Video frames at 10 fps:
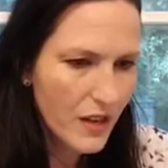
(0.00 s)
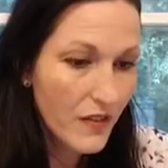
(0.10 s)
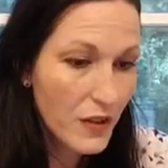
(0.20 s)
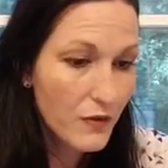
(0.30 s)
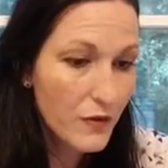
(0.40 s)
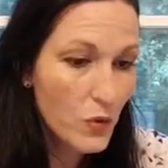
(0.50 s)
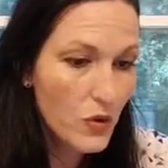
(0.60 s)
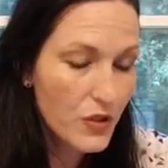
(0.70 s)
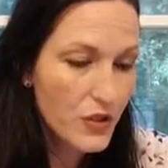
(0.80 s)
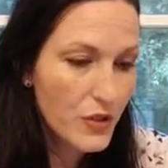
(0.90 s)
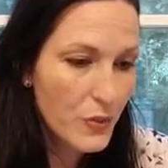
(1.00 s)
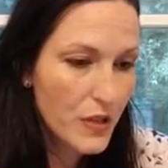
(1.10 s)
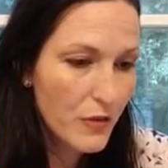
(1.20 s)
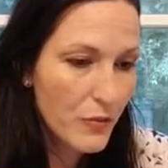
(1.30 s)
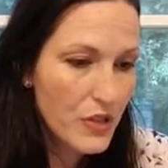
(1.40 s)
Therefore, since we
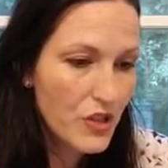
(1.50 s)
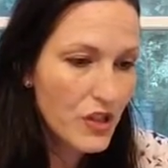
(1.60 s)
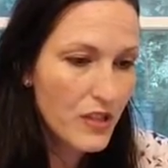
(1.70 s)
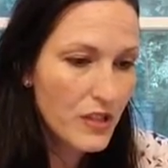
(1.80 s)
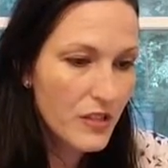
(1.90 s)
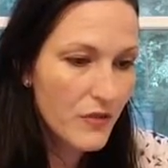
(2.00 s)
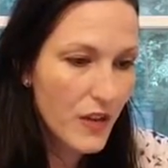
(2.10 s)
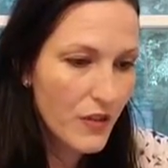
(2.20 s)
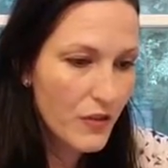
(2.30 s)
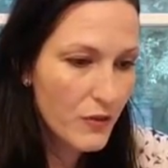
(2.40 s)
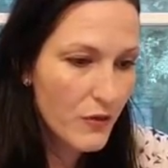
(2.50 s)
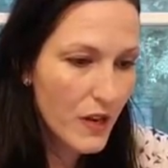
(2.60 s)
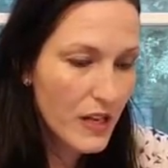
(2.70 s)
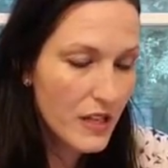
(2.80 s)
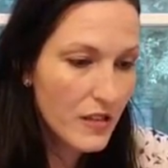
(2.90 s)
have been justified through
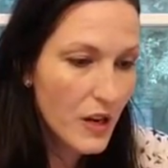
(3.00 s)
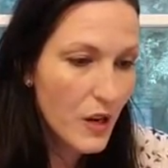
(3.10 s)
faith,